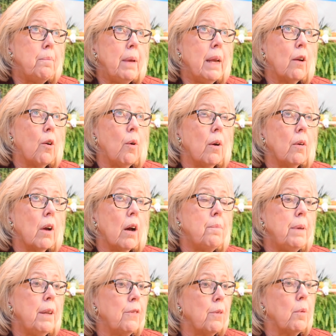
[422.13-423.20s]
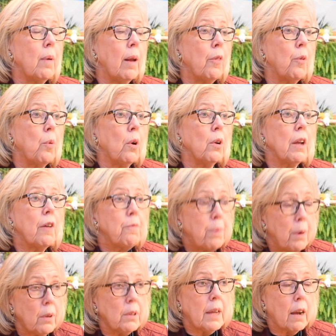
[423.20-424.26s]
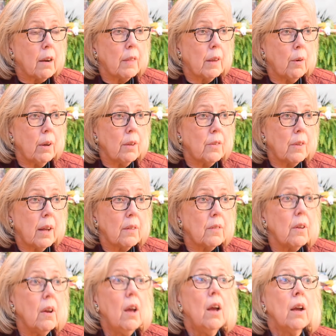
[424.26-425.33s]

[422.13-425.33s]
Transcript: big oil companies from around the world have pulled out of the oil sands,